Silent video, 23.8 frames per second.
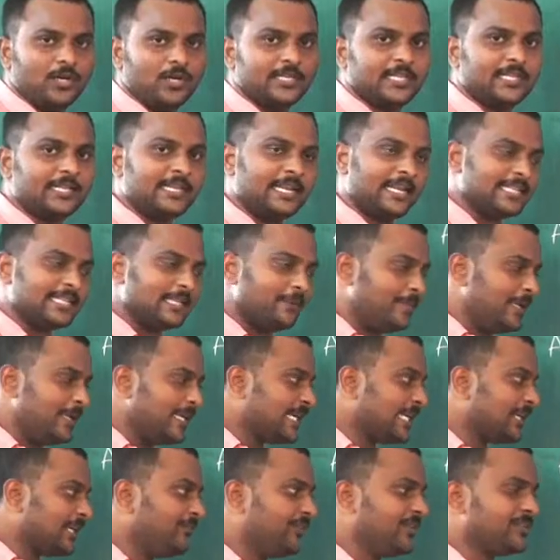water and the
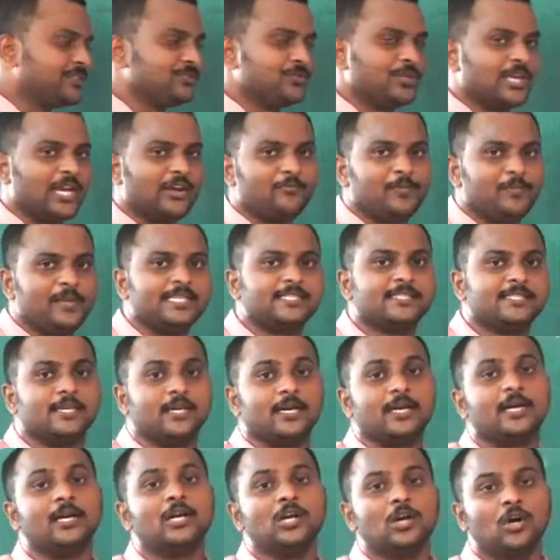beaker in which we have placed
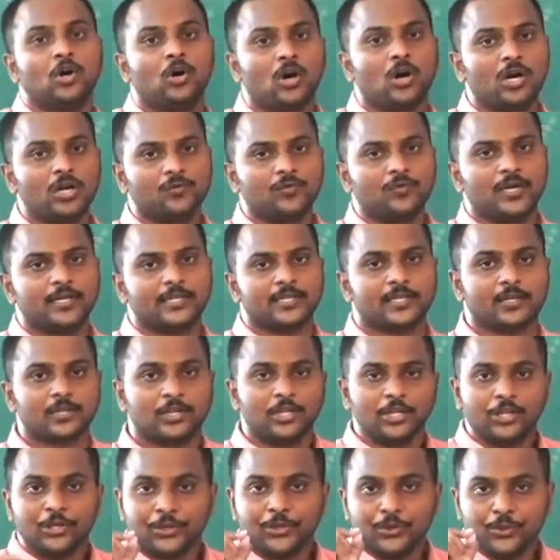hot water.
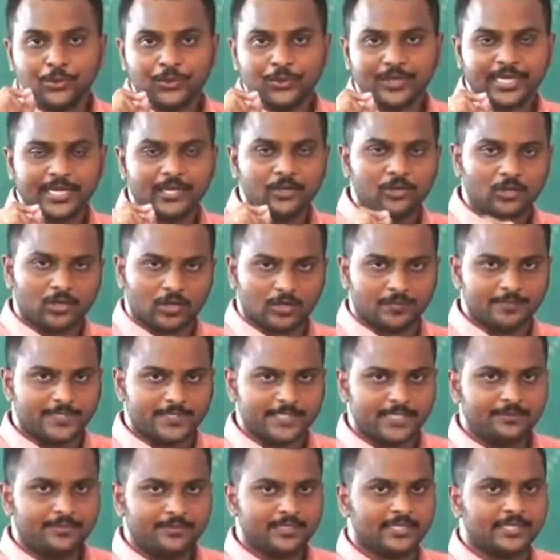You can
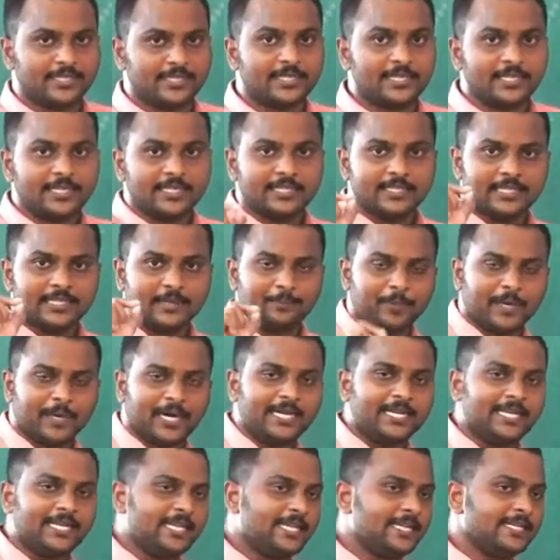observe that the
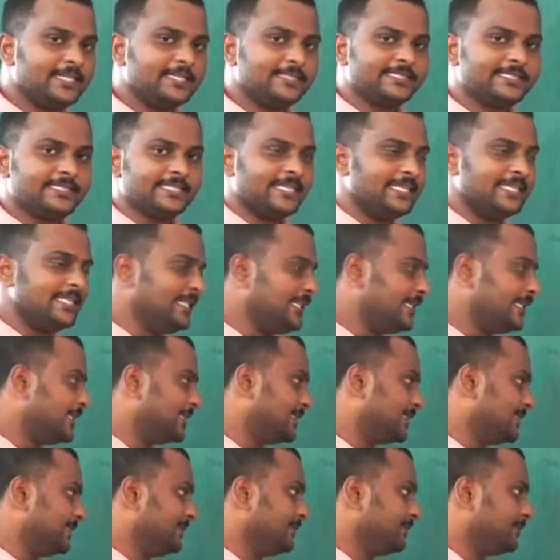particles in the
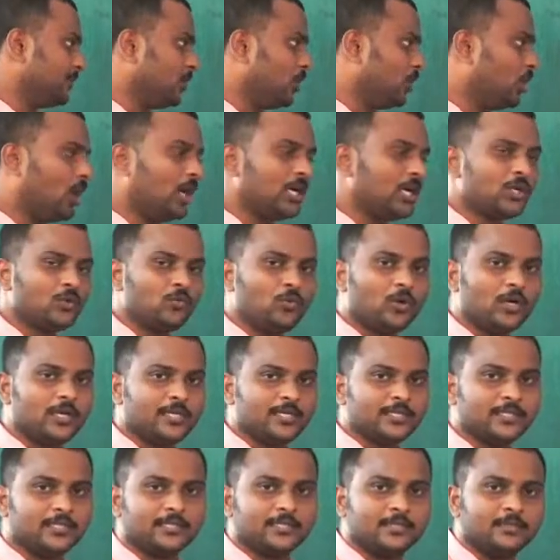hot
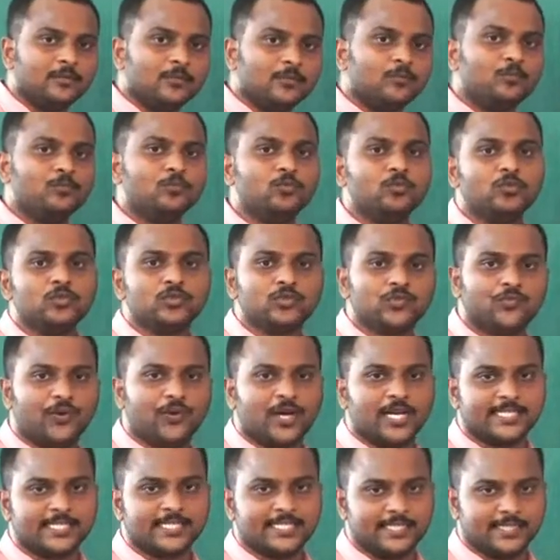water moves
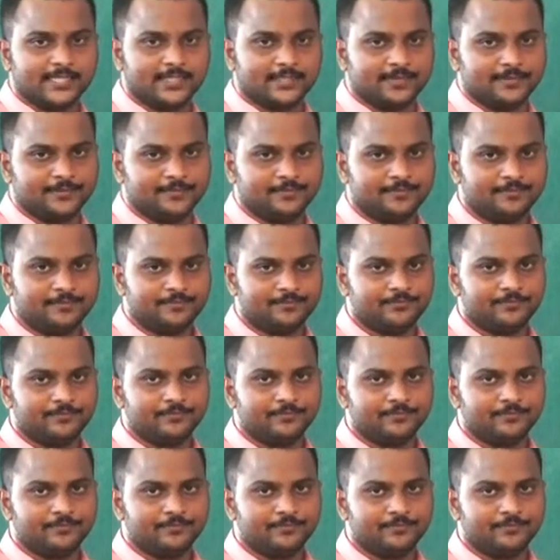faster.